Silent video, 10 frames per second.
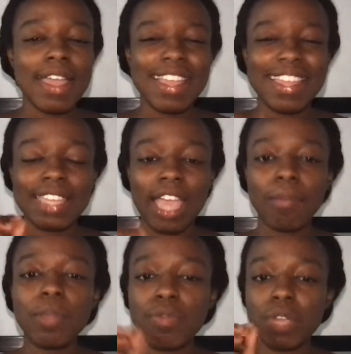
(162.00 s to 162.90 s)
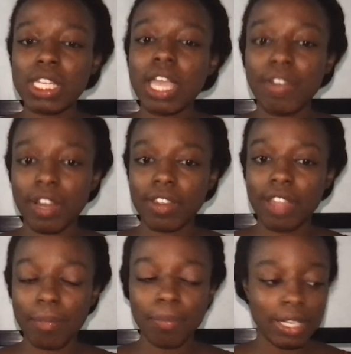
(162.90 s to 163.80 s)
Can we redirect
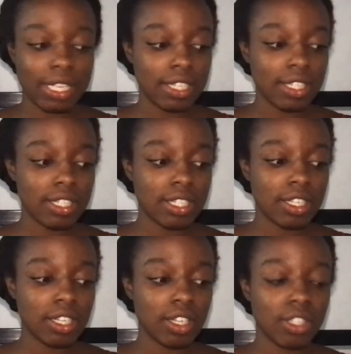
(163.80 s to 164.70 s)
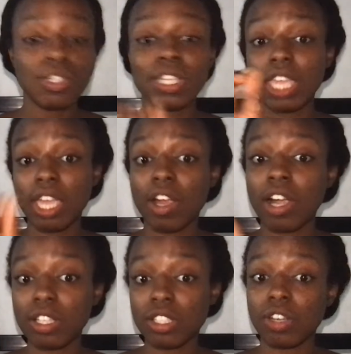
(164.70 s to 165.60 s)
that, please, to care and
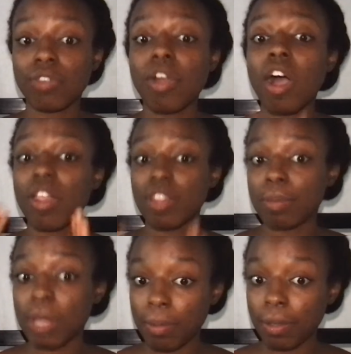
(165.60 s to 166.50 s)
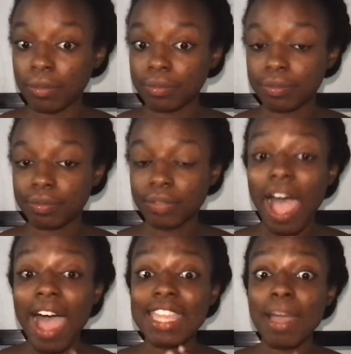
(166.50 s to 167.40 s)
concern for other people?
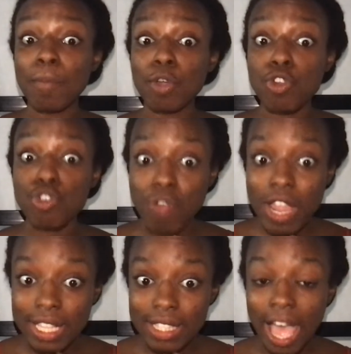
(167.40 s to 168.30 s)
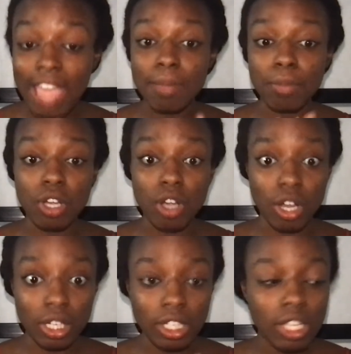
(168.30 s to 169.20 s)
I am great. I am
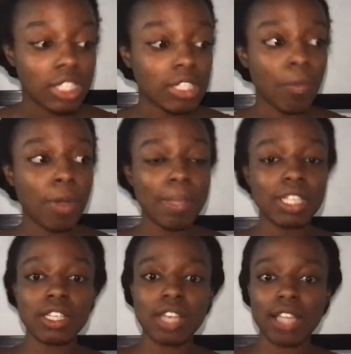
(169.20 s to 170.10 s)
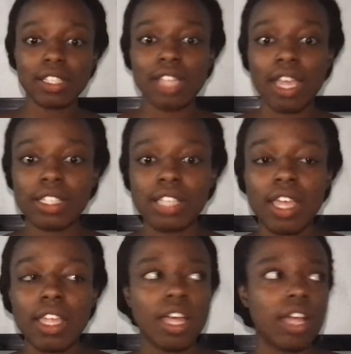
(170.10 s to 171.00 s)
good. Someone mentioned
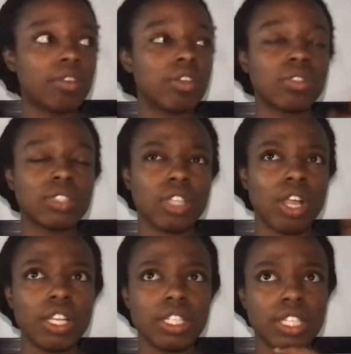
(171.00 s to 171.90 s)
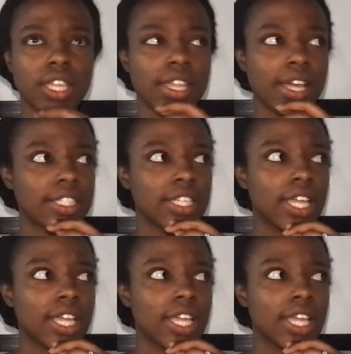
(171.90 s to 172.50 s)
earlier today that